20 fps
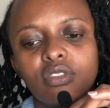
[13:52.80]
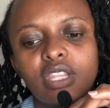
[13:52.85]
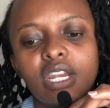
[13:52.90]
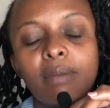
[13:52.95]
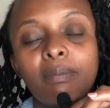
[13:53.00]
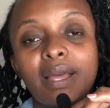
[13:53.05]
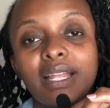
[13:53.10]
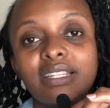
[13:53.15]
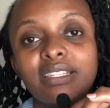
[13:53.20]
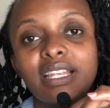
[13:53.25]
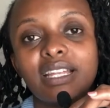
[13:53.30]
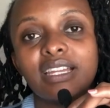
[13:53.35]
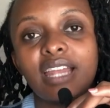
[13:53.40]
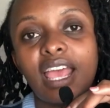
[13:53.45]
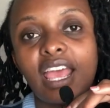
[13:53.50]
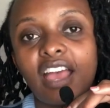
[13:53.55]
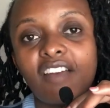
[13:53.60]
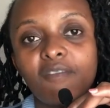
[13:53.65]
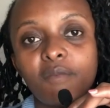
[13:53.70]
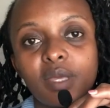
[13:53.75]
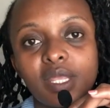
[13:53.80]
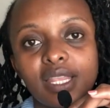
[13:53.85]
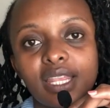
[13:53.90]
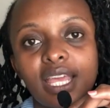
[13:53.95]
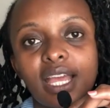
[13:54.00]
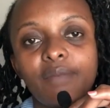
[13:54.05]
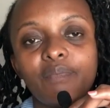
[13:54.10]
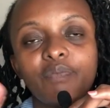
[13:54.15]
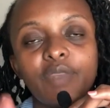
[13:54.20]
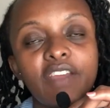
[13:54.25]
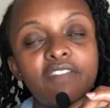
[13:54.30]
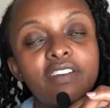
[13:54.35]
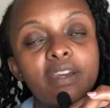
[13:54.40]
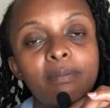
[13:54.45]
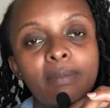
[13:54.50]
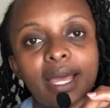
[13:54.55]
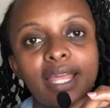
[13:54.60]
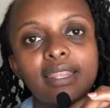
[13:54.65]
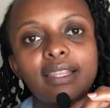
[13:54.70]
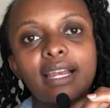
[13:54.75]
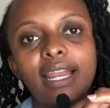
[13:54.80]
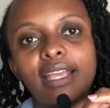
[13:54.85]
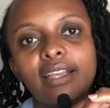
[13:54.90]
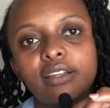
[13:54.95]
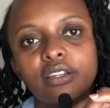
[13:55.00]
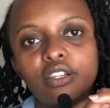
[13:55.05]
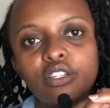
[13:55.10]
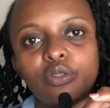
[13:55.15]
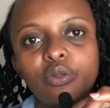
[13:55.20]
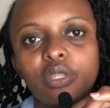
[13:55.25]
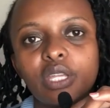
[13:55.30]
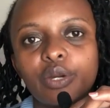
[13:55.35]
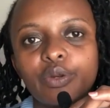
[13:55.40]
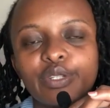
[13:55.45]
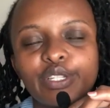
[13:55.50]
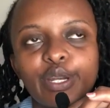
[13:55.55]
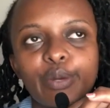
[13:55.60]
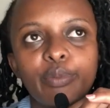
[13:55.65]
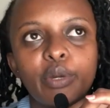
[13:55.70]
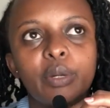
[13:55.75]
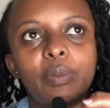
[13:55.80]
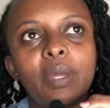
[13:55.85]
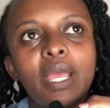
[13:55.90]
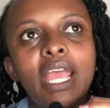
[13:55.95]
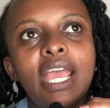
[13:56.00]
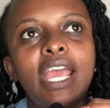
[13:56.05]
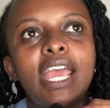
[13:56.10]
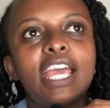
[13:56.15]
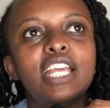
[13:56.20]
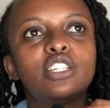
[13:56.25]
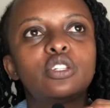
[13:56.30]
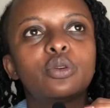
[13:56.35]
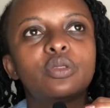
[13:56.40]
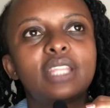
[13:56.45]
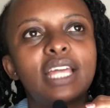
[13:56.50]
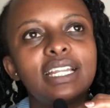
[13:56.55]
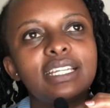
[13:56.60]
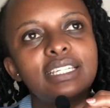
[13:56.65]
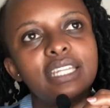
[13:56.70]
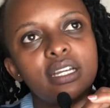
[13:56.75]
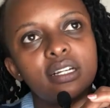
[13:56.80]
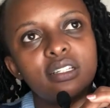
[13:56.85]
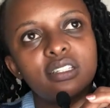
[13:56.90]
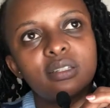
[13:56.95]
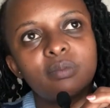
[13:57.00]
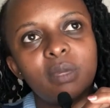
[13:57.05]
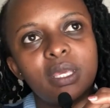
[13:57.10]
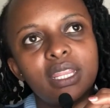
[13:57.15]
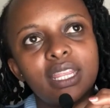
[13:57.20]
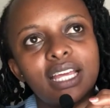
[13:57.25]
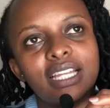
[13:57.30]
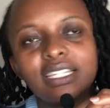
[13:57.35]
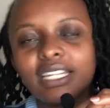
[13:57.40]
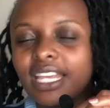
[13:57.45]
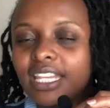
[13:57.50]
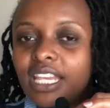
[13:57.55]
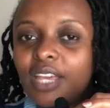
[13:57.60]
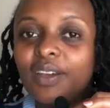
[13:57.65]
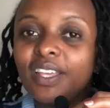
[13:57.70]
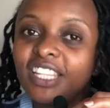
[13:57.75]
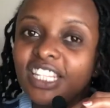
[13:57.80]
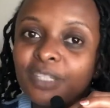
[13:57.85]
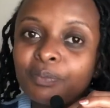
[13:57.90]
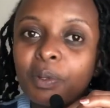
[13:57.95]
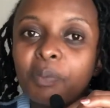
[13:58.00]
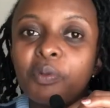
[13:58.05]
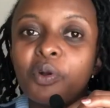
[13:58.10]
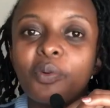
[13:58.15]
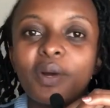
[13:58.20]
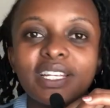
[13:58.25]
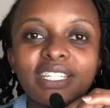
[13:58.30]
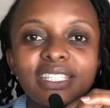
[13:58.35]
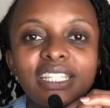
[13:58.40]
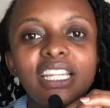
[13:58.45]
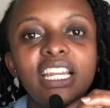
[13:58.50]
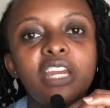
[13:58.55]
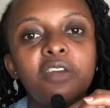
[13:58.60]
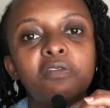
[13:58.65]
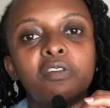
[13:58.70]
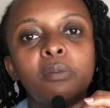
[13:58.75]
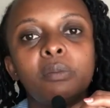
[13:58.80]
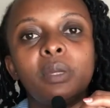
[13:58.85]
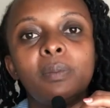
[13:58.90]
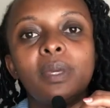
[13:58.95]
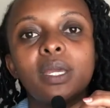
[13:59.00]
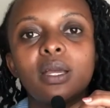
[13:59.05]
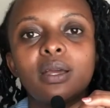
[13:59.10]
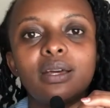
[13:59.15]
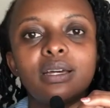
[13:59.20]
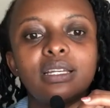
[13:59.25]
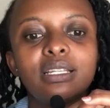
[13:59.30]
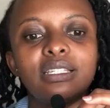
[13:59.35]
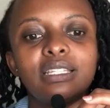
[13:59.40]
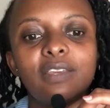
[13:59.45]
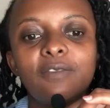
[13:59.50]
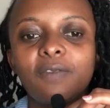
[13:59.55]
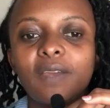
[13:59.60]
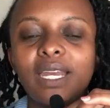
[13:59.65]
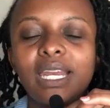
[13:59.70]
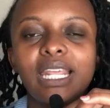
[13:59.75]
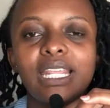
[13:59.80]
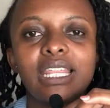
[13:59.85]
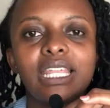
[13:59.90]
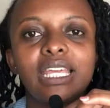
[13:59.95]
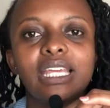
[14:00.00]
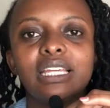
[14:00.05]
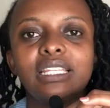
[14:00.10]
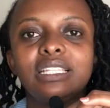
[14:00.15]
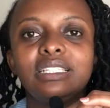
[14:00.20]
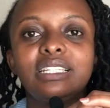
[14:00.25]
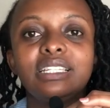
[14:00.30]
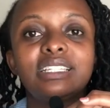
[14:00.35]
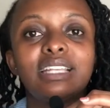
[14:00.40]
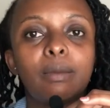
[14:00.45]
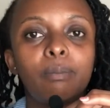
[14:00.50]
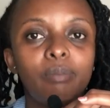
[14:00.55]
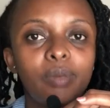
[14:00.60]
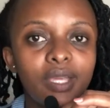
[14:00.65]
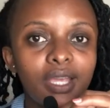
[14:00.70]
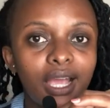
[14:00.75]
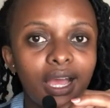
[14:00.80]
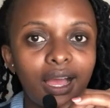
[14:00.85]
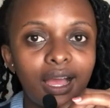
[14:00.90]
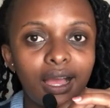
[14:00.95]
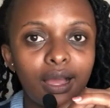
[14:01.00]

3 months that I have been there, every month like 2,000 bob. And so that tells me that, and yeah, these people were stealing from me, because if anything, this is a bigger